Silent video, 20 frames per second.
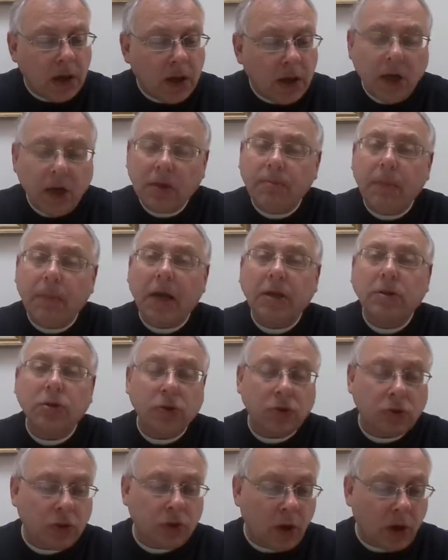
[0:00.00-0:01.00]
it
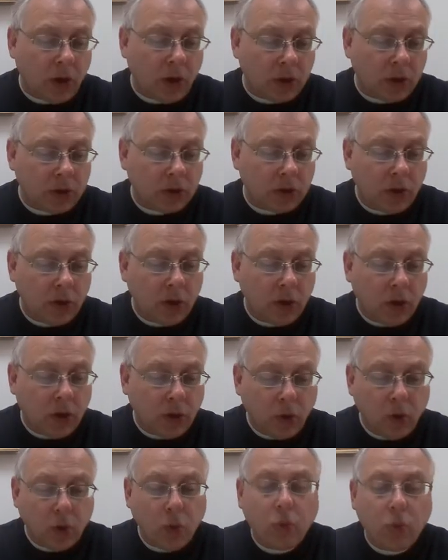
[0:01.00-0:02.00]
matters not
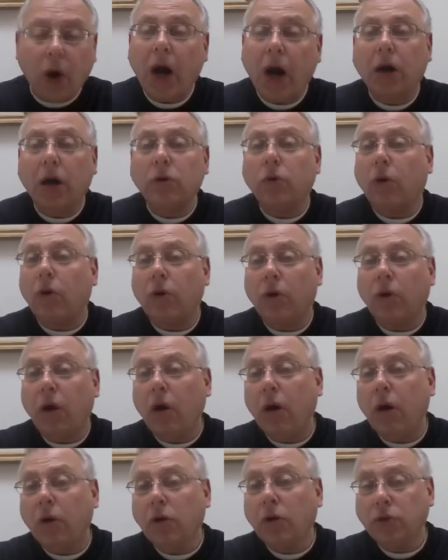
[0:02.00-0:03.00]
who won or
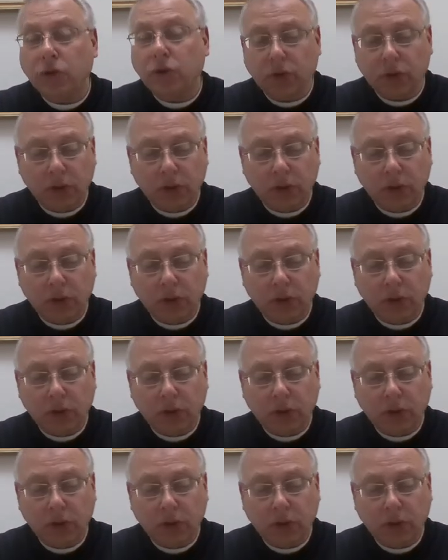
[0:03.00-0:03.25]
lost,